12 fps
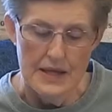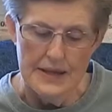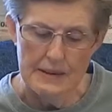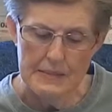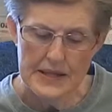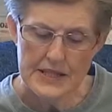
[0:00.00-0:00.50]

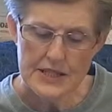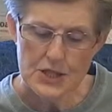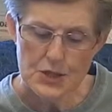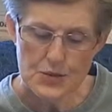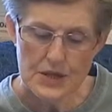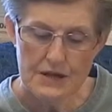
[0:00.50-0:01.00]
The
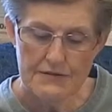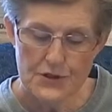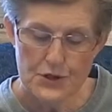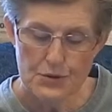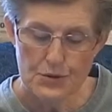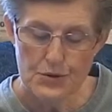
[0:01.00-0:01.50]
Ministry of
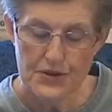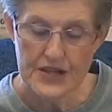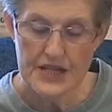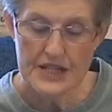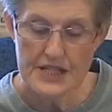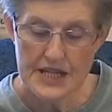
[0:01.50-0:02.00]
Truth
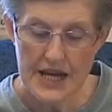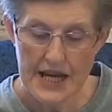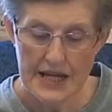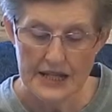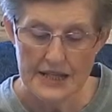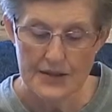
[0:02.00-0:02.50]

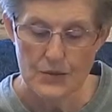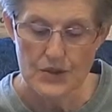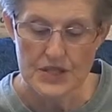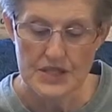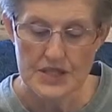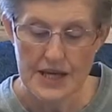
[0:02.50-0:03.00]
contained, it
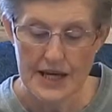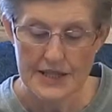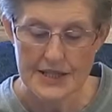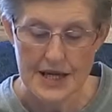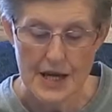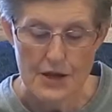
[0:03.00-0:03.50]
was said,